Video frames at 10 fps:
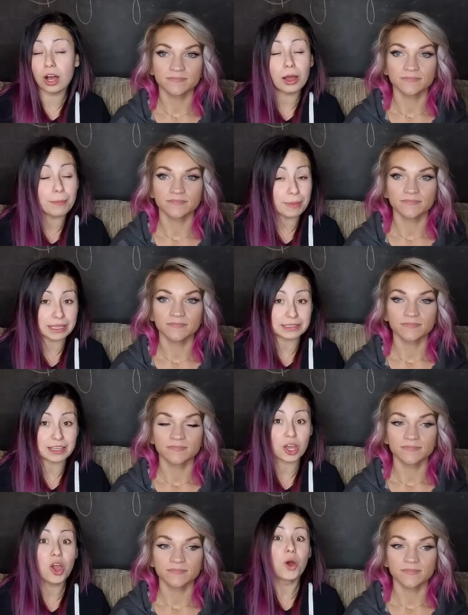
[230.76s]

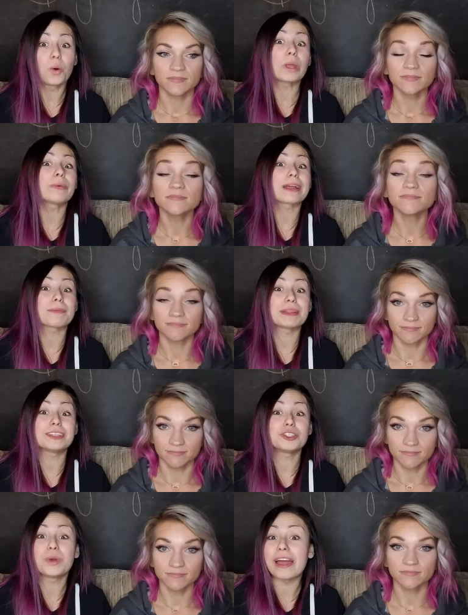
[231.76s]
Speaker 1: amazing. We recommend
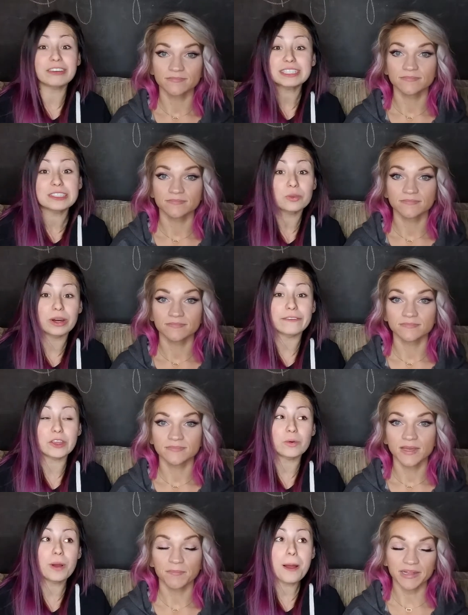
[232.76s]
it to every single one of
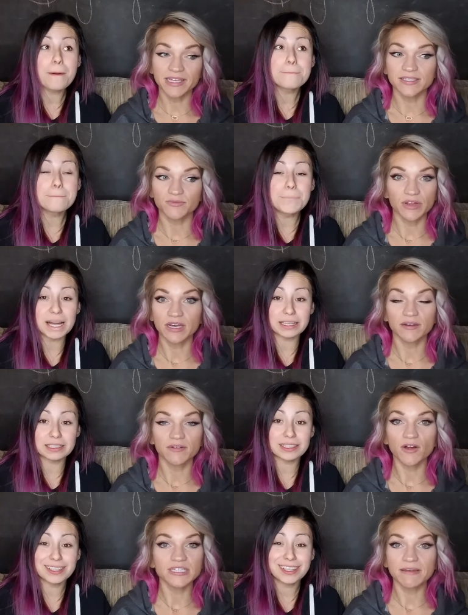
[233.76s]
you. Please, but
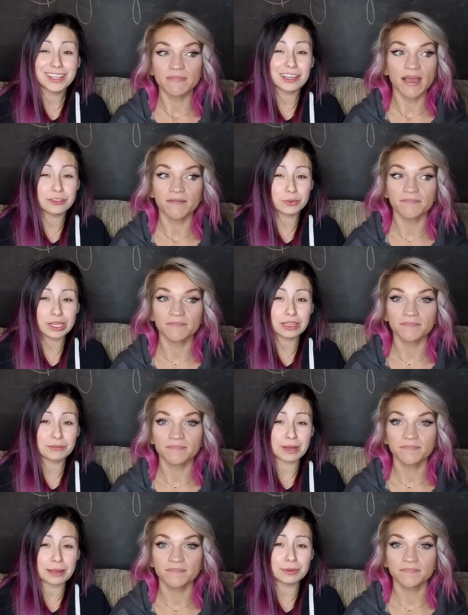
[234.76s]
all day. If you're reading the
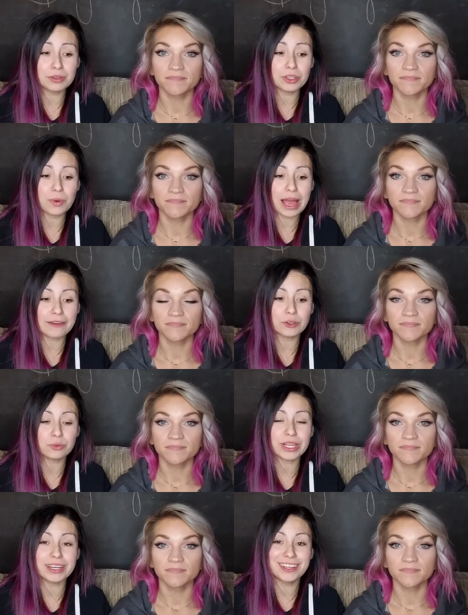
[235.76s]
Bible, you have to
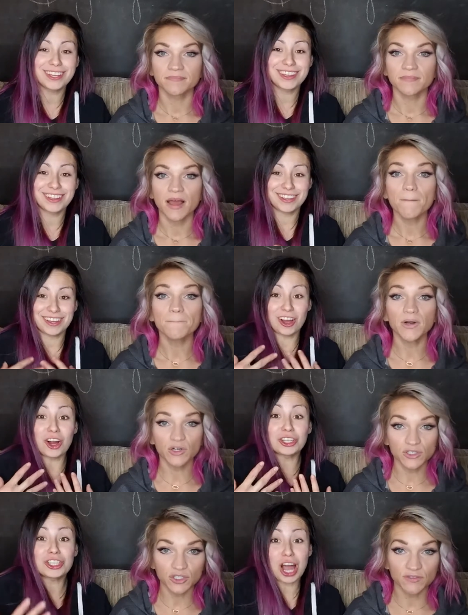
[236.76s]
read
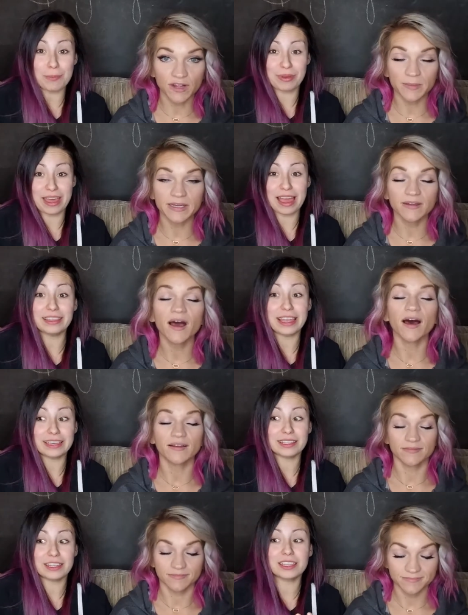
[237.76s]
on top of that,
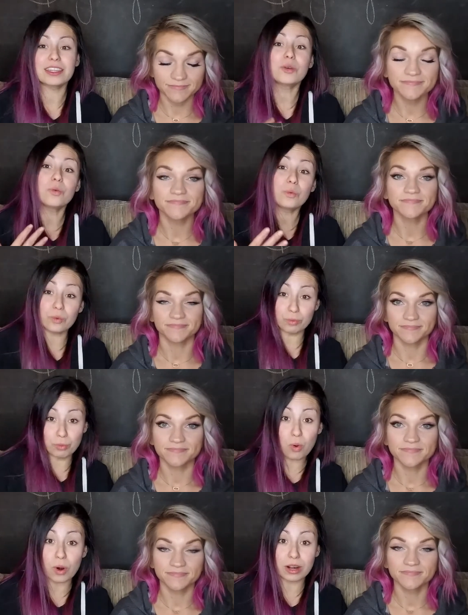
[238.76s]
like
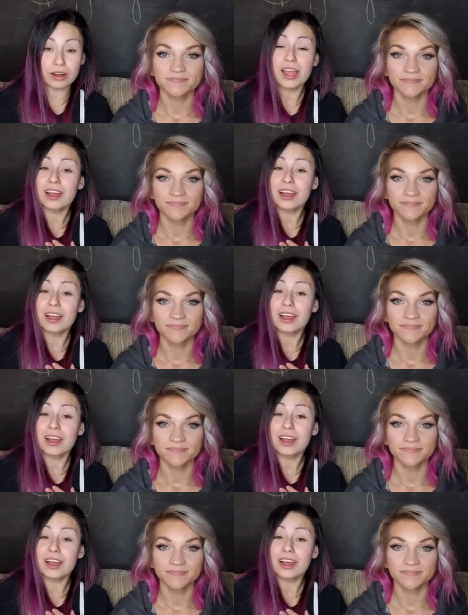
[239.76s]
more.